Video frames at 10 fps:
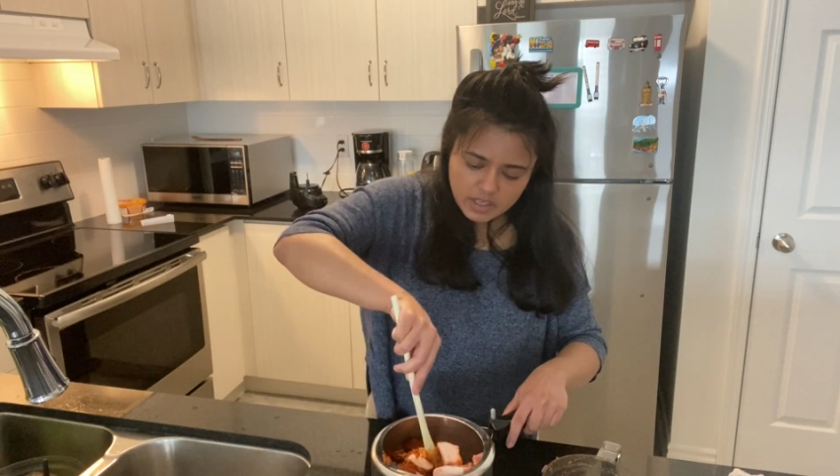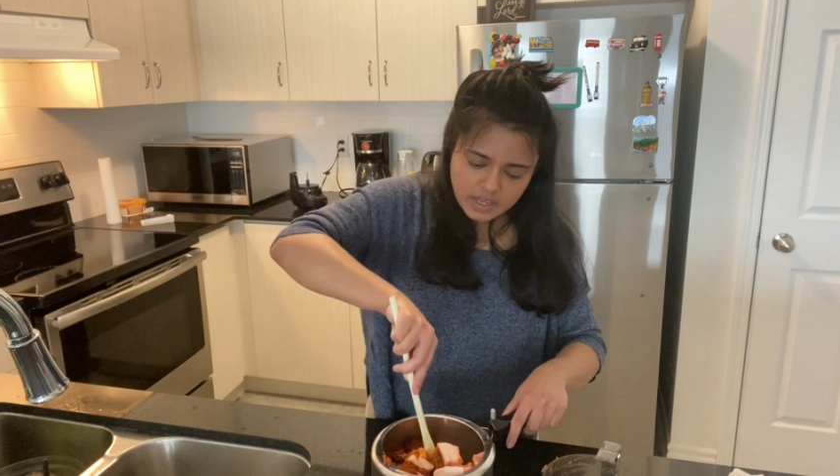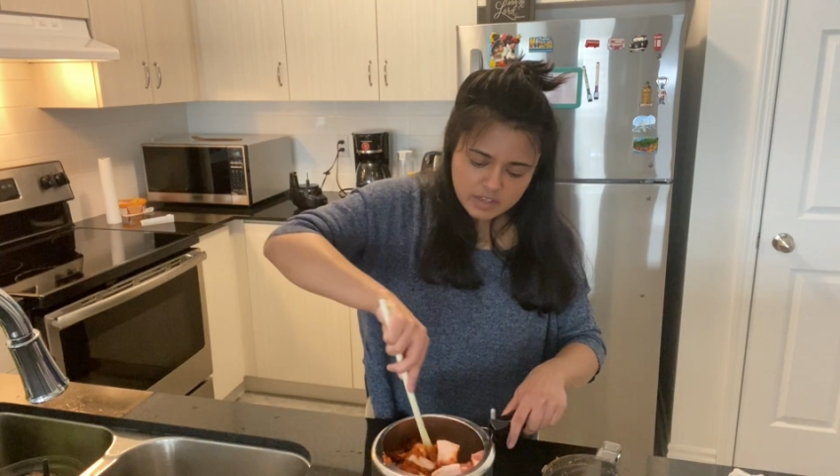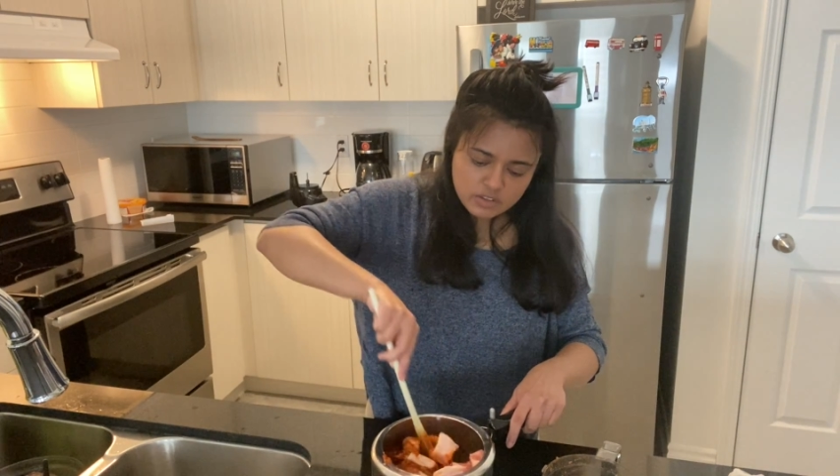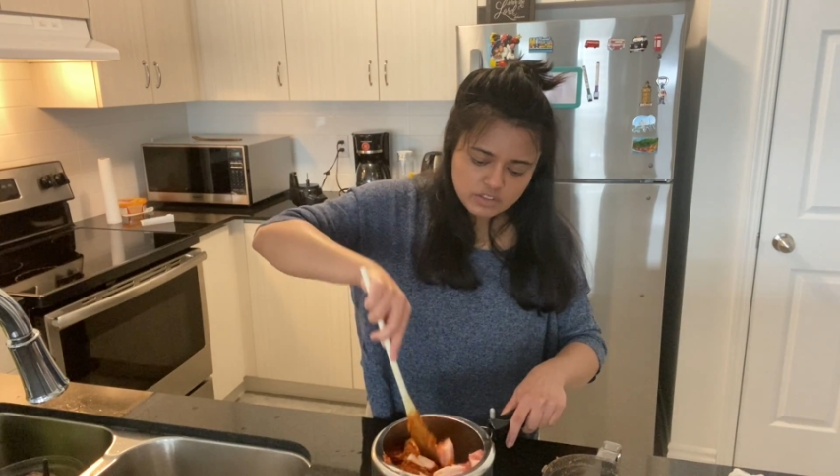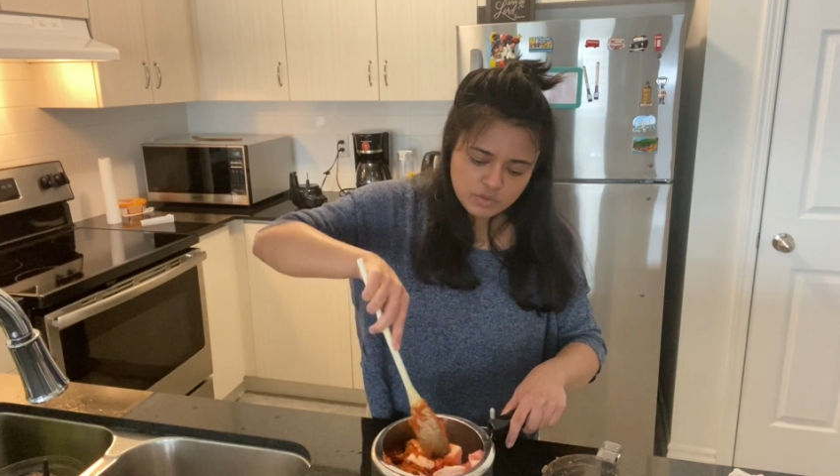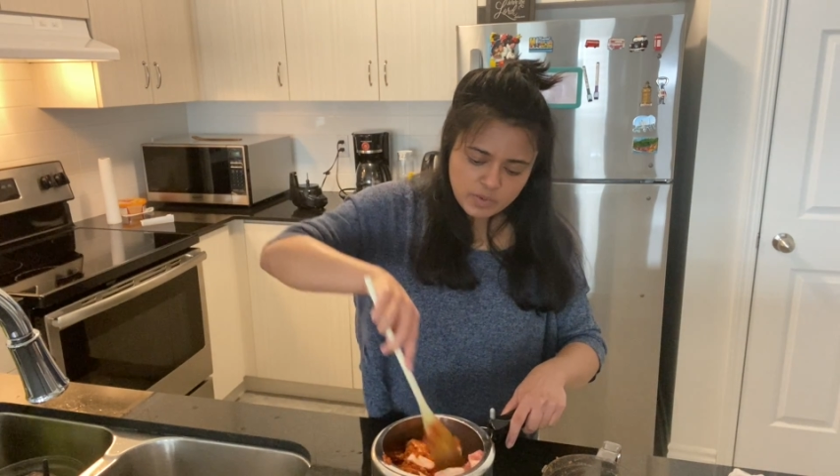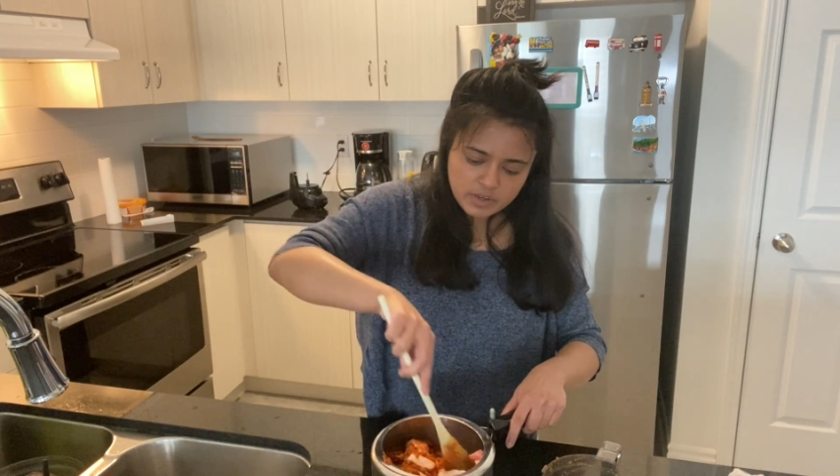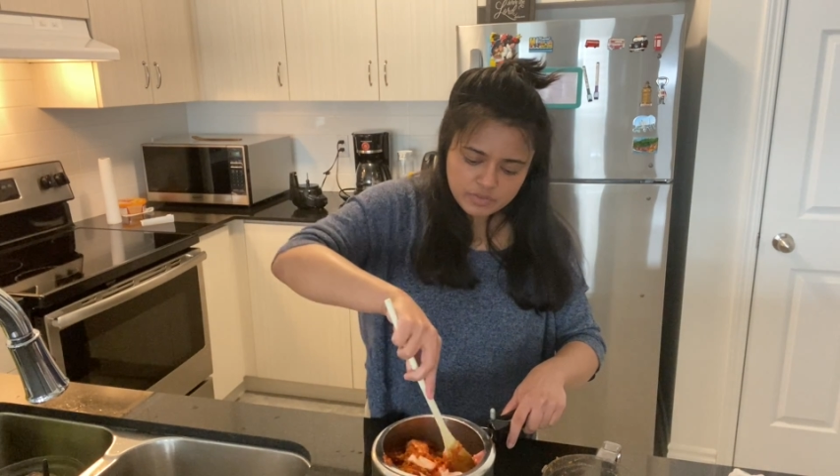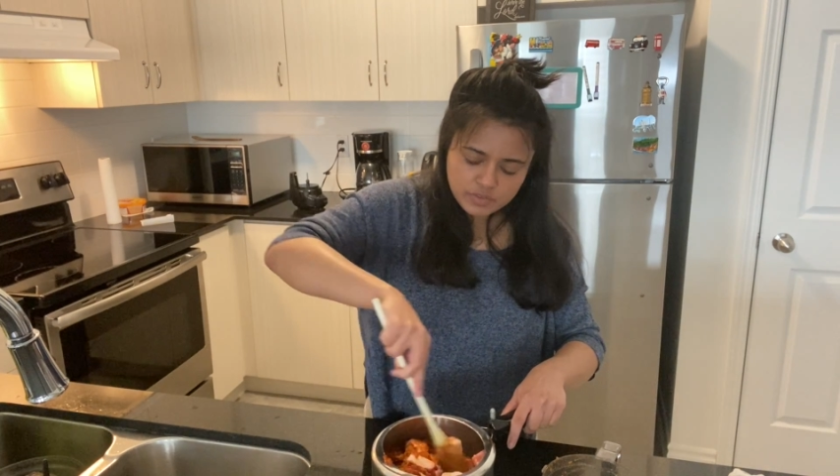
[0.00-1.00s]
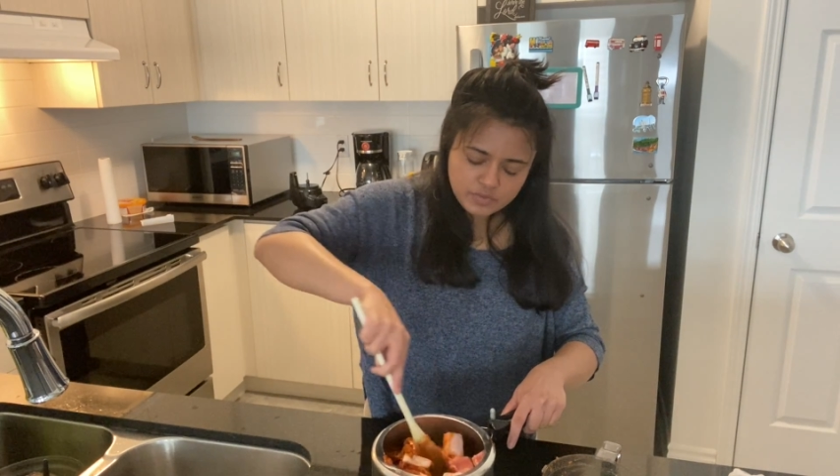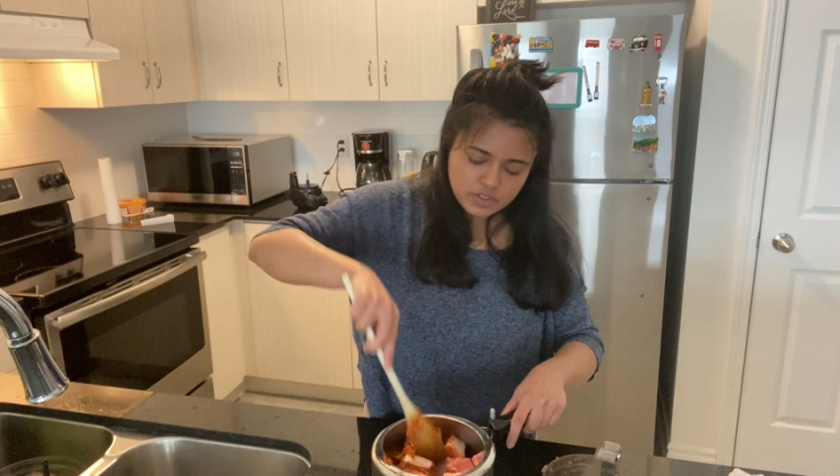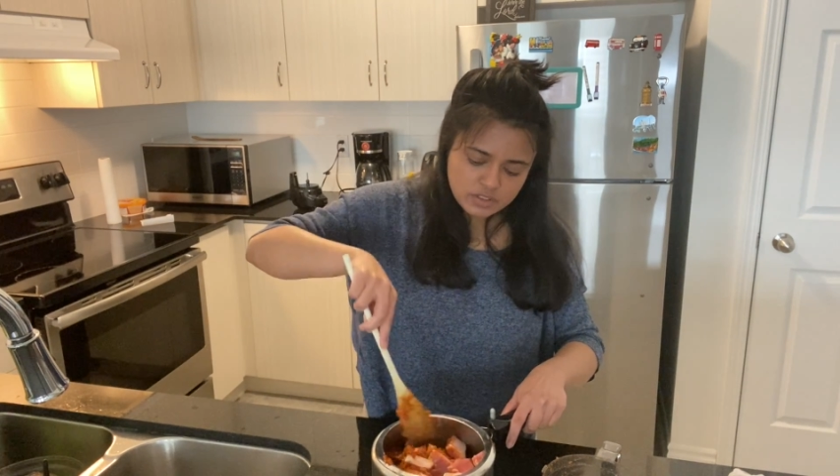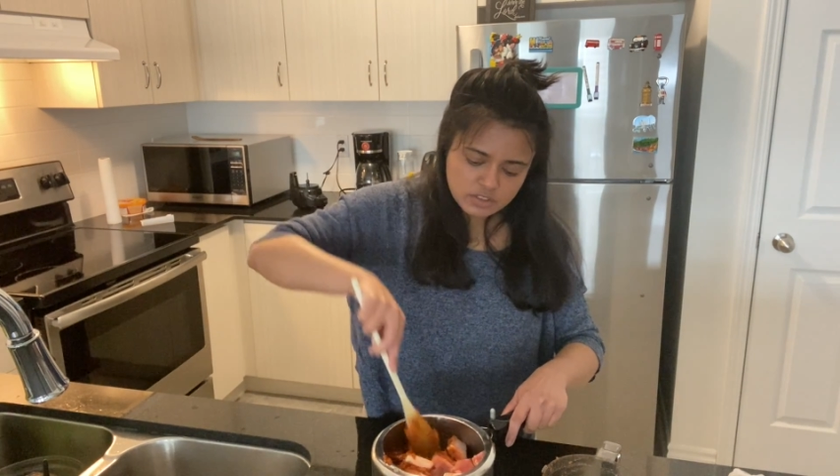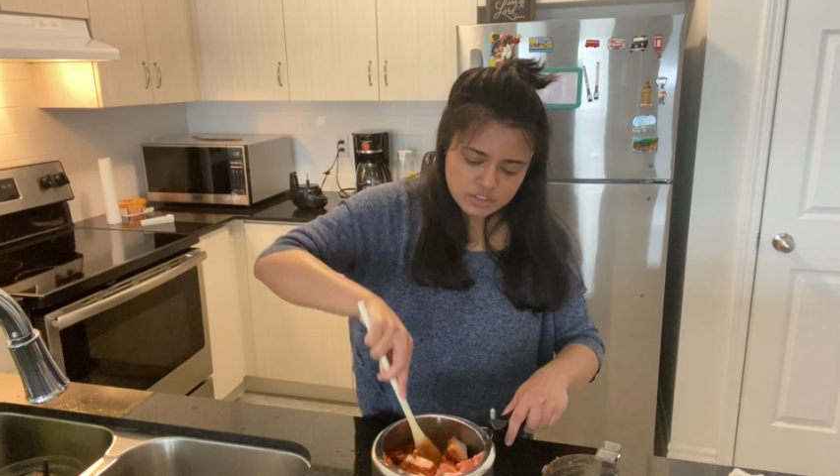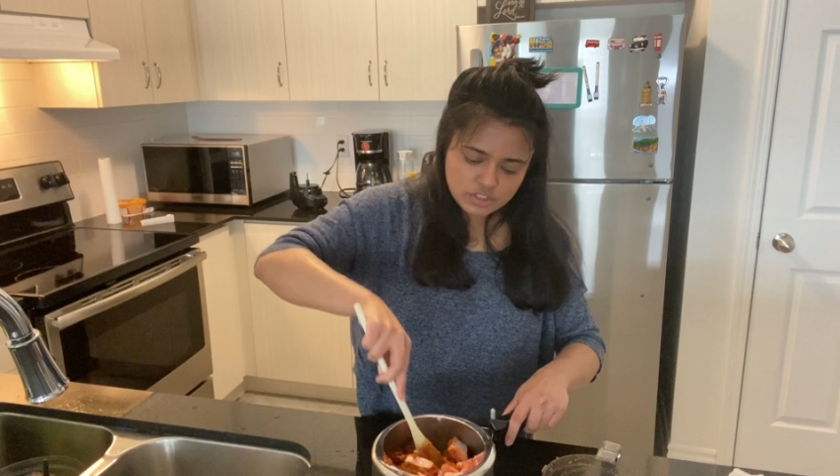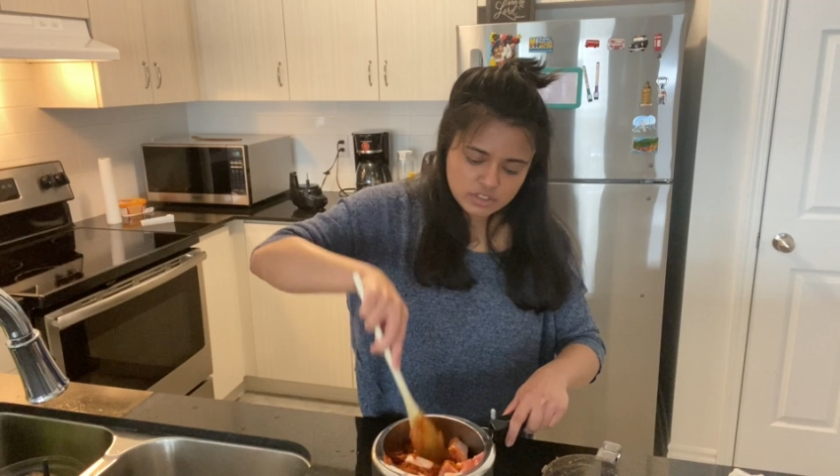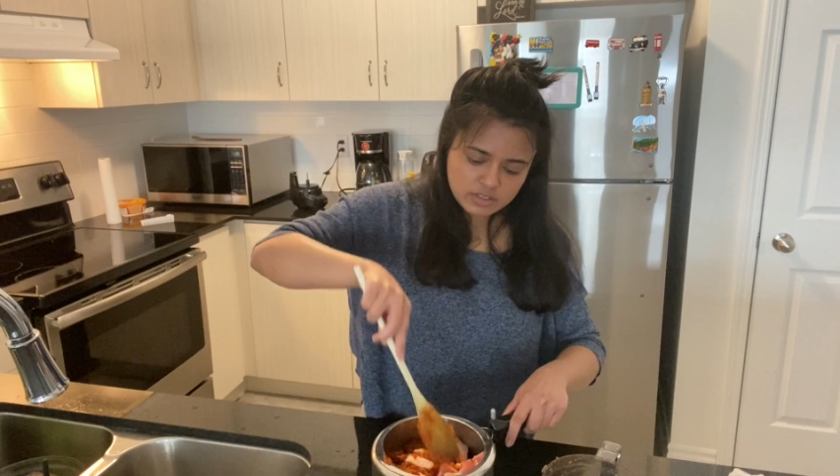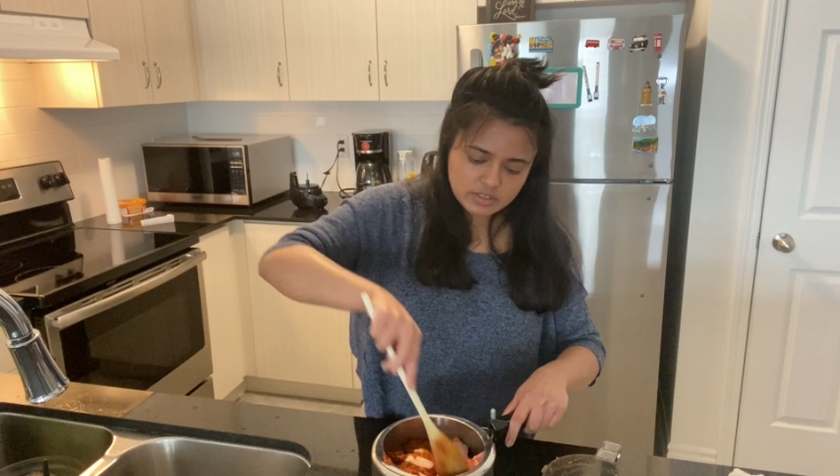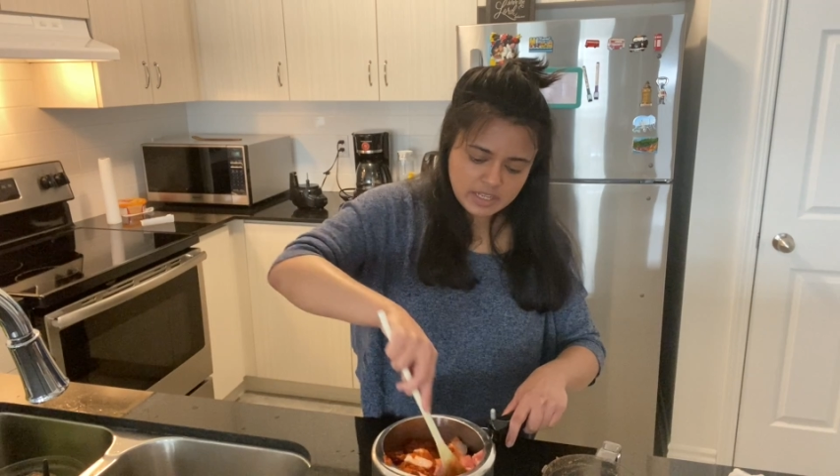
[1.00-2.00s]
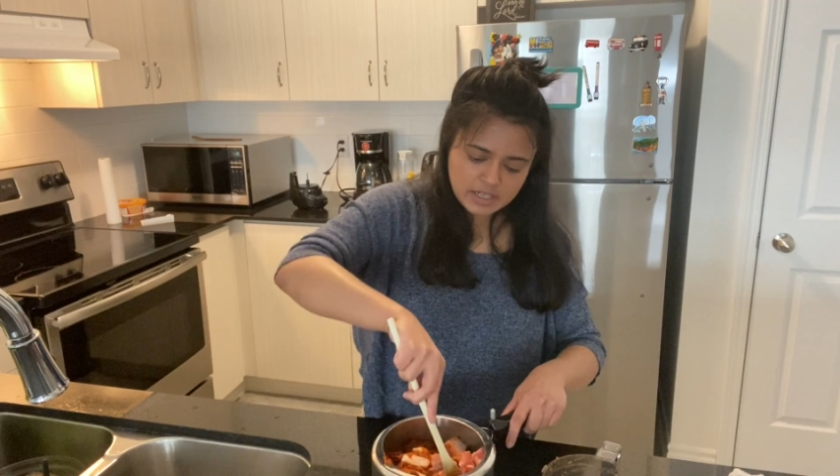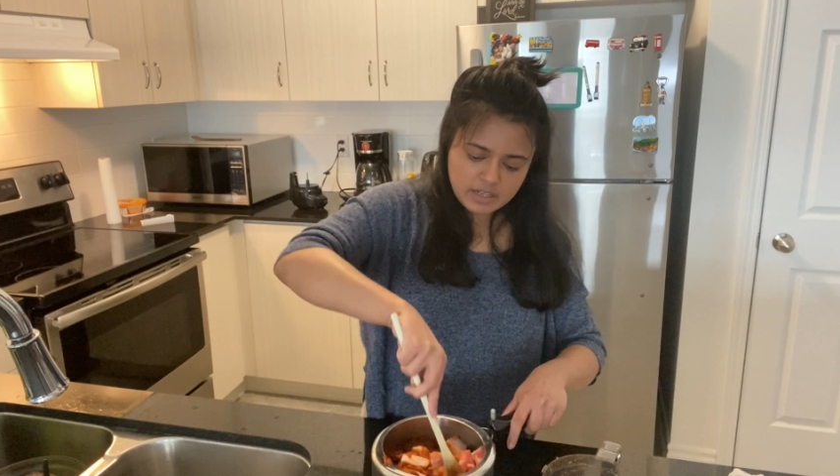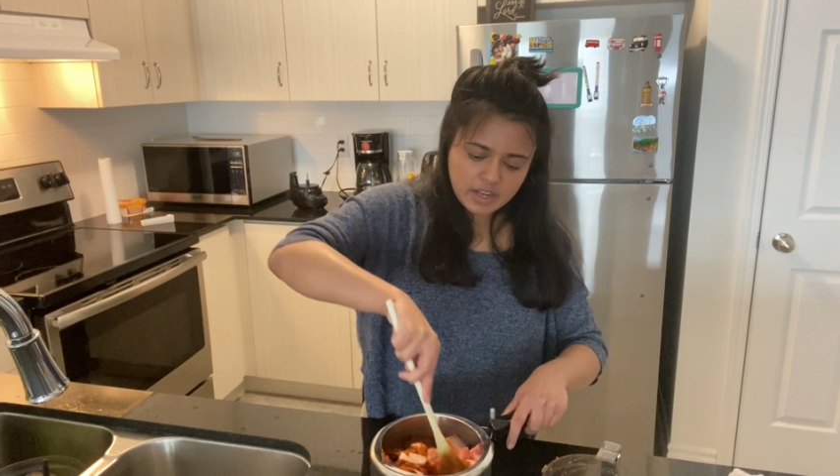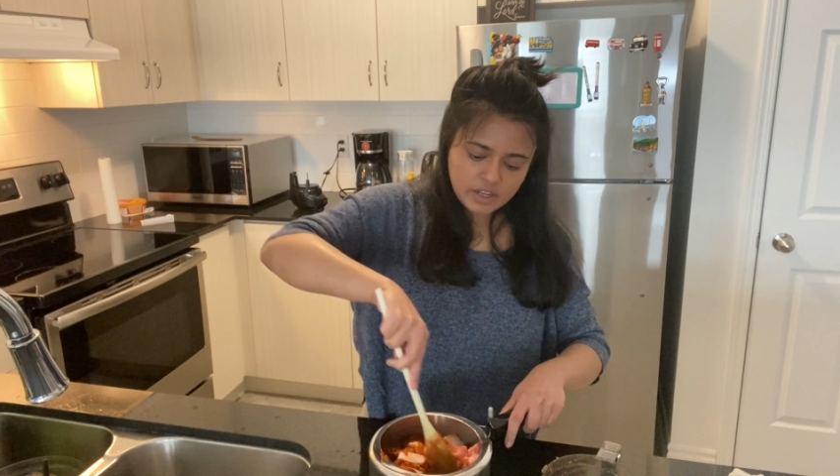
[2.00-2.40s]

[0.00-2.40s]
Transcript: and also one of the first dishes that I